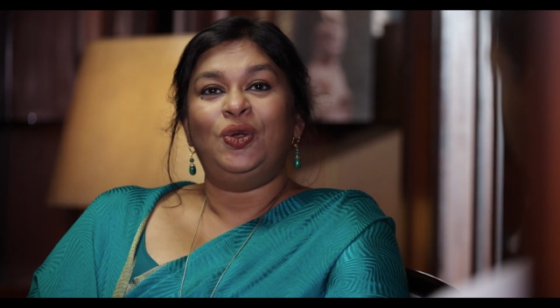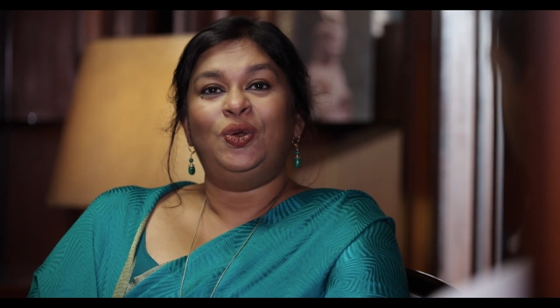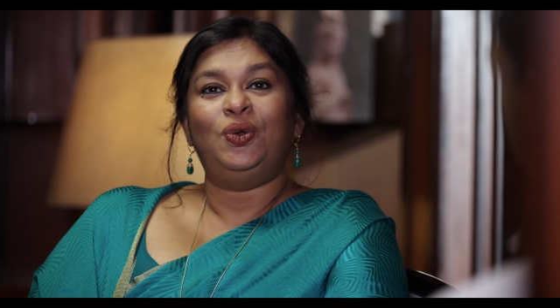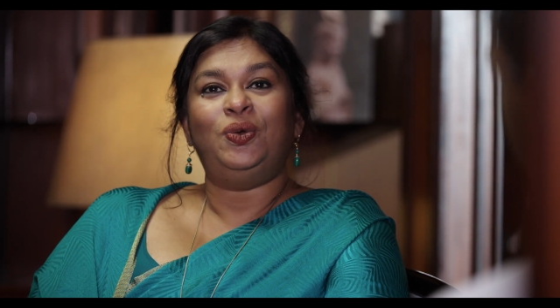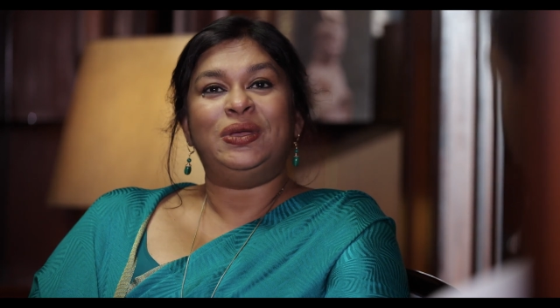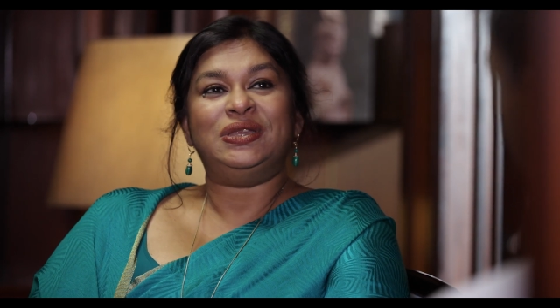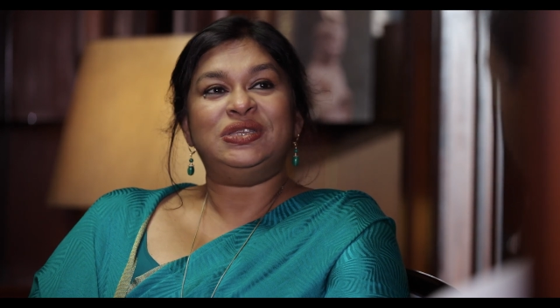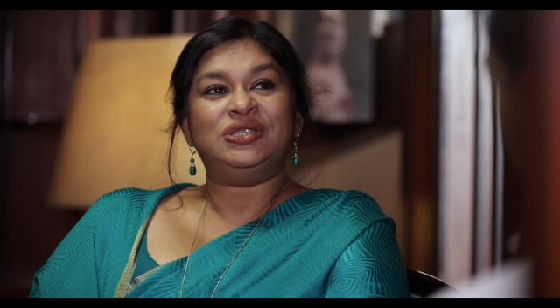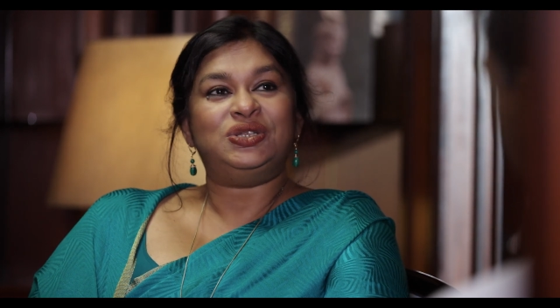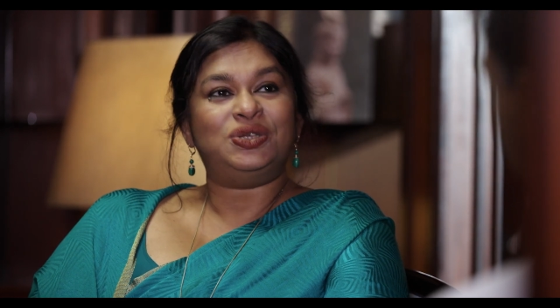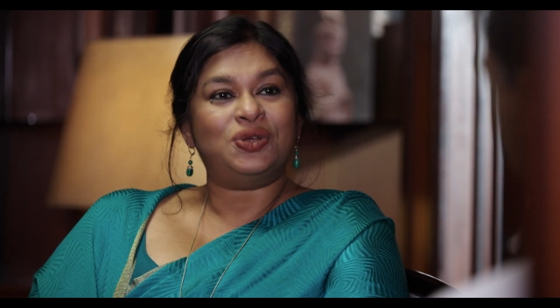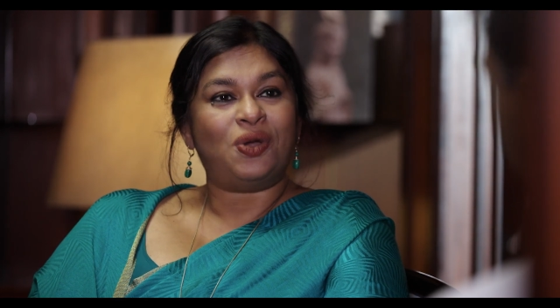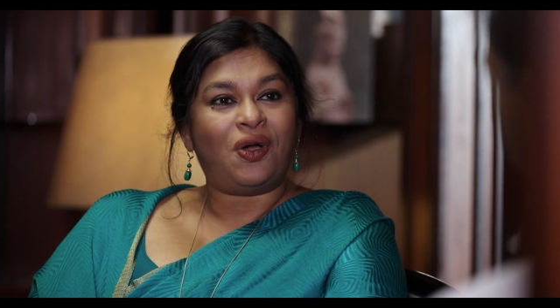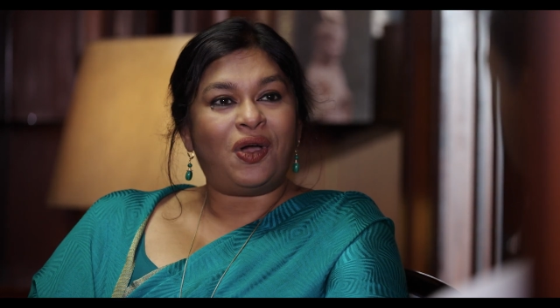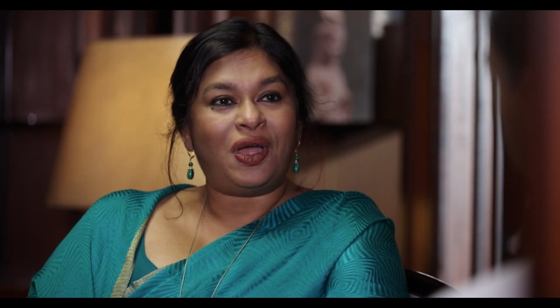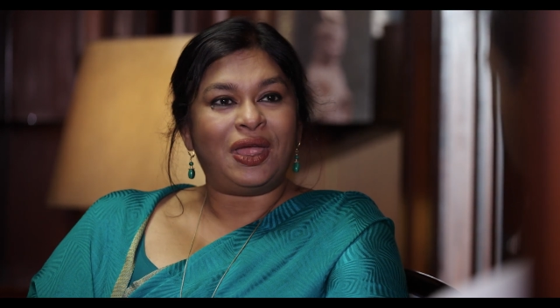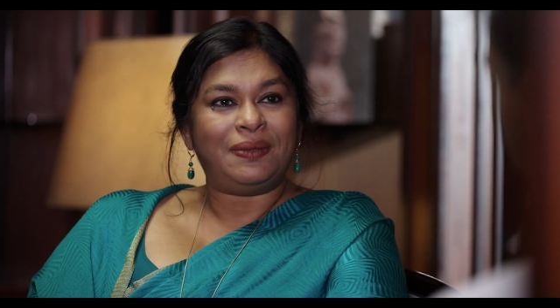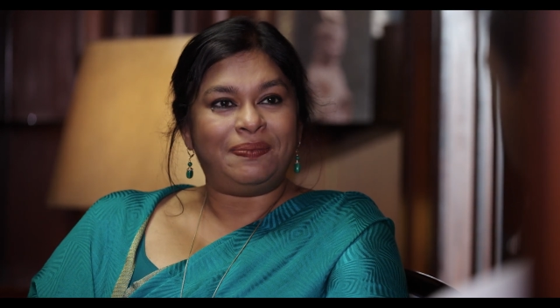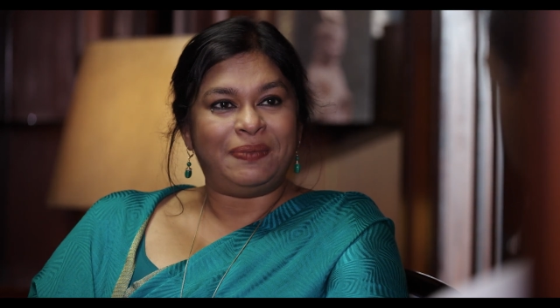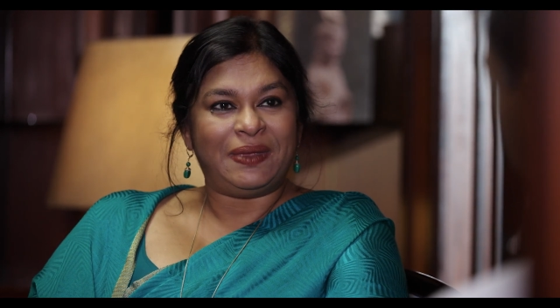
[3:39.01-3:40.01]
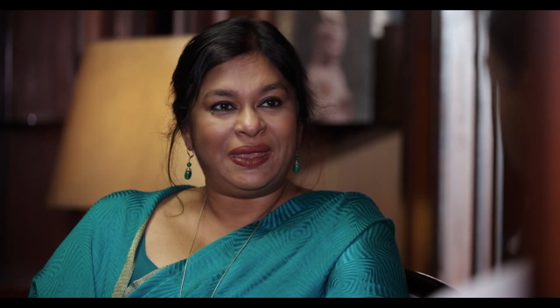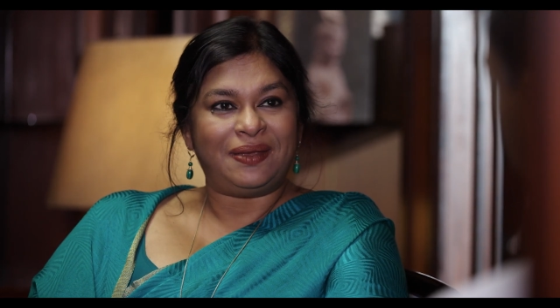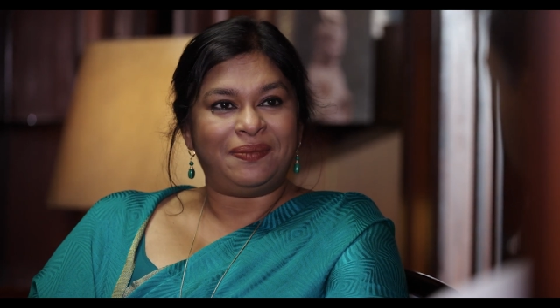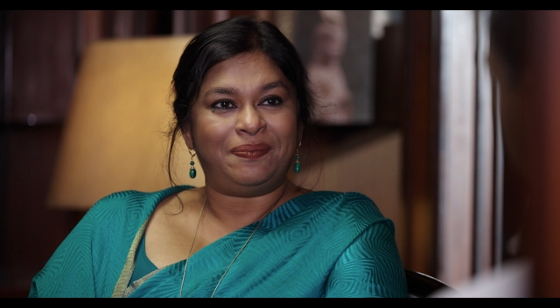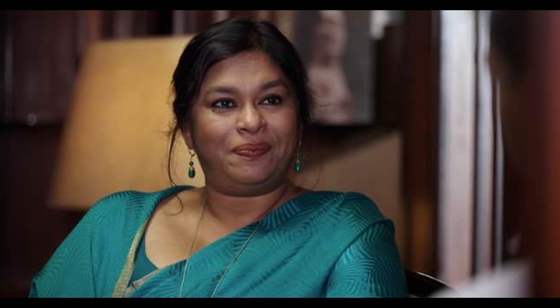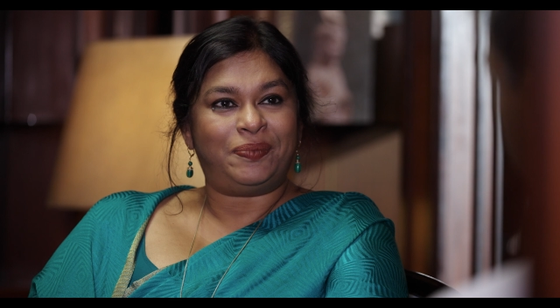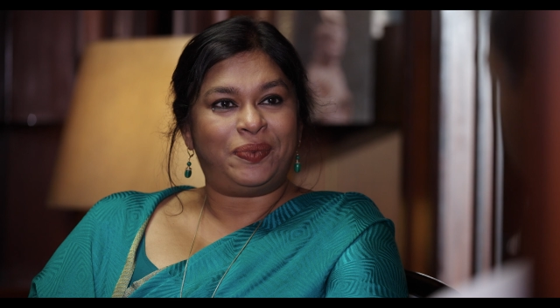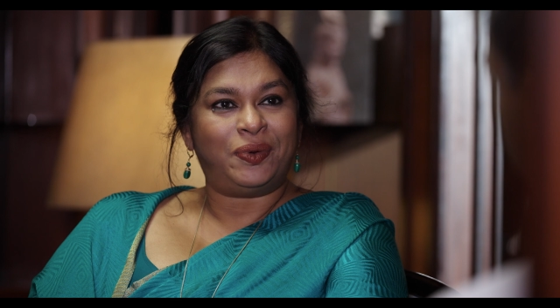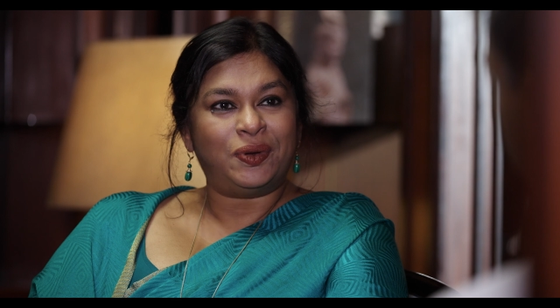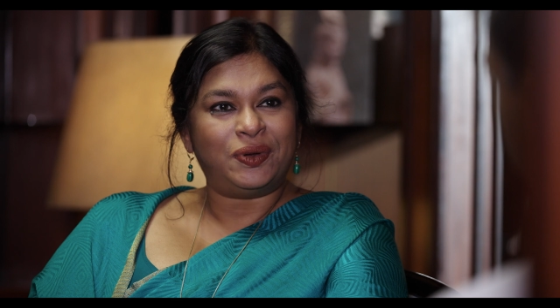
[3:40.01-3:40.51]
who enjoy being
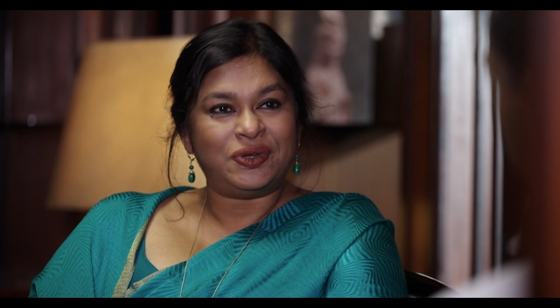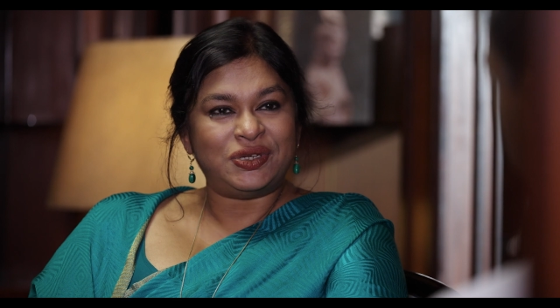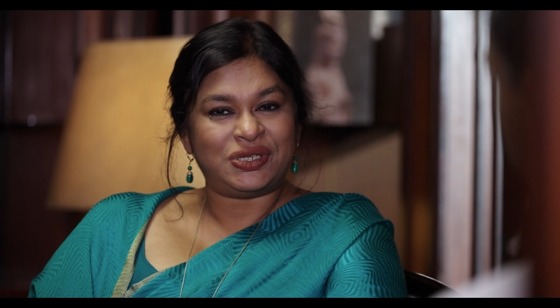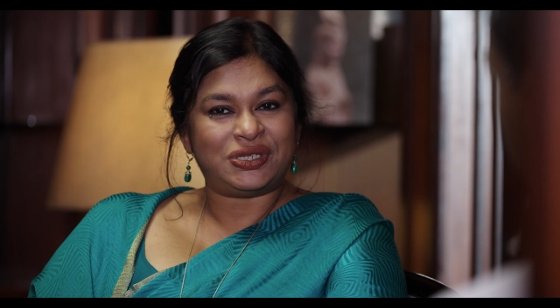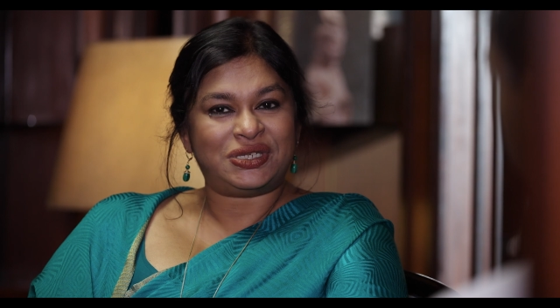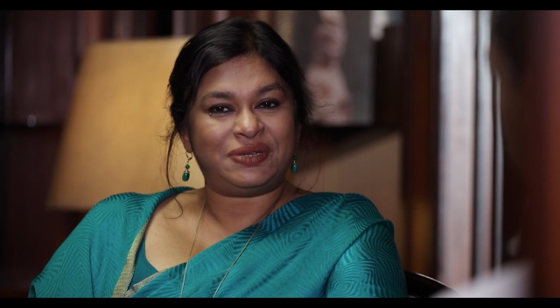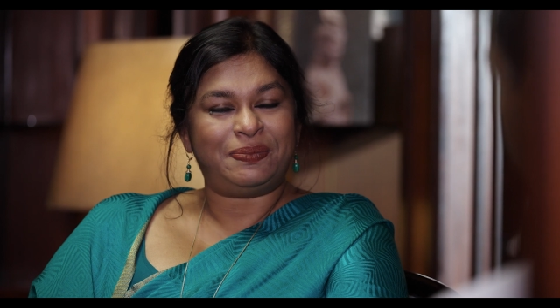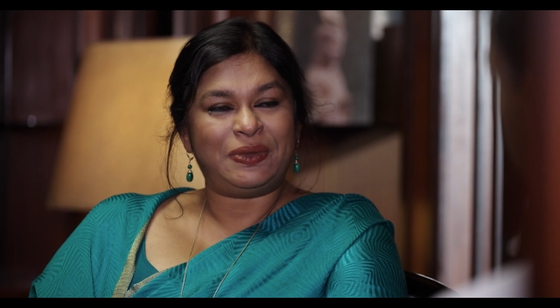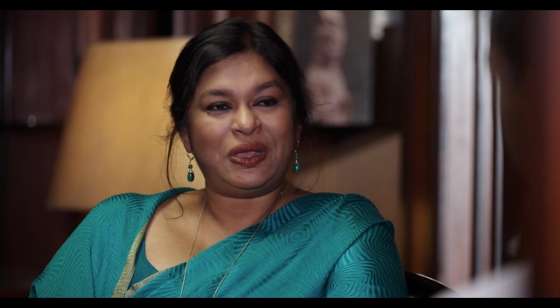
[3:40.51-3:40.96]
pushed